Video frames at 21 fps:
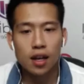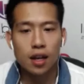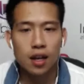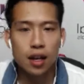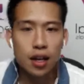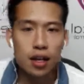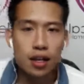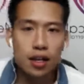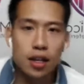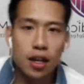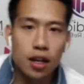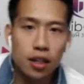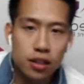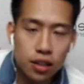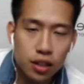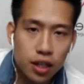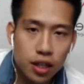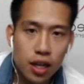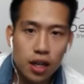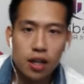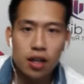Hey,
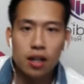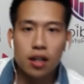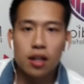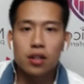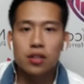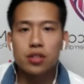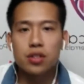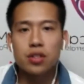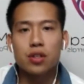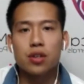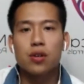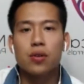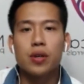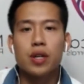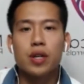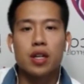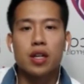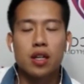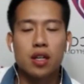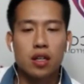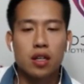Dr. Ken, how's it
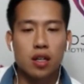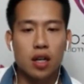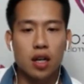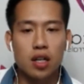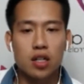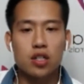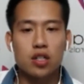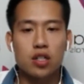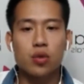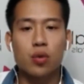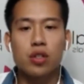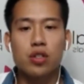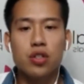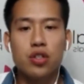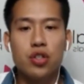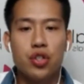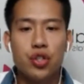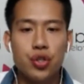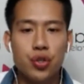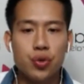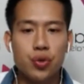going? I just wanted to
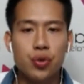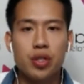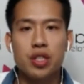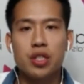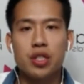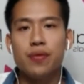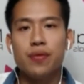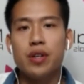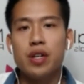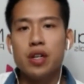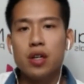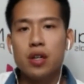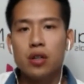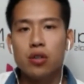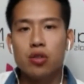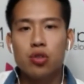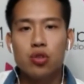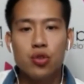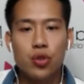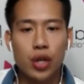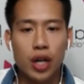shoot you this
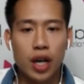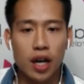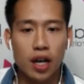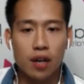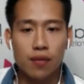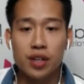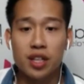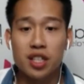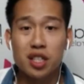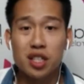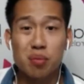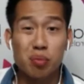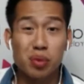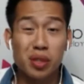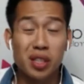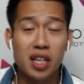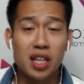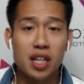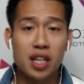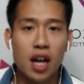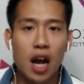video to kind of
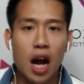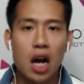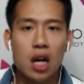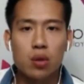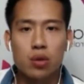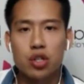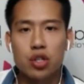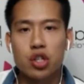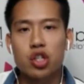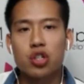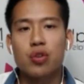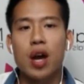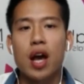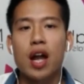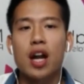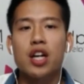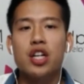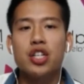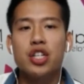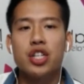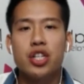explain our
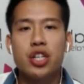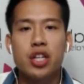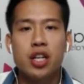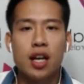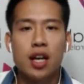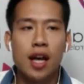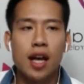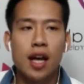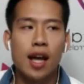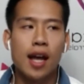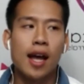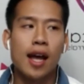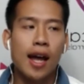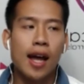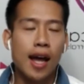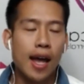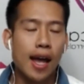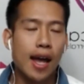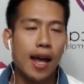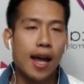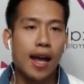strategy
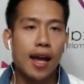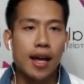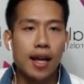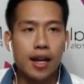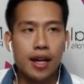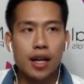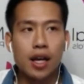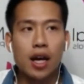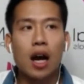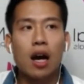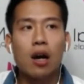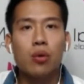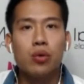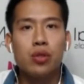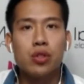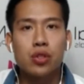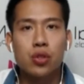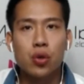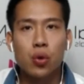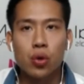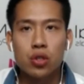and how
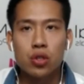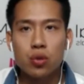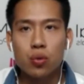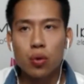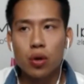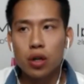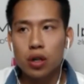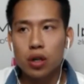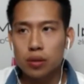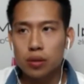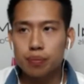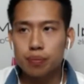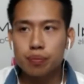it's going to work.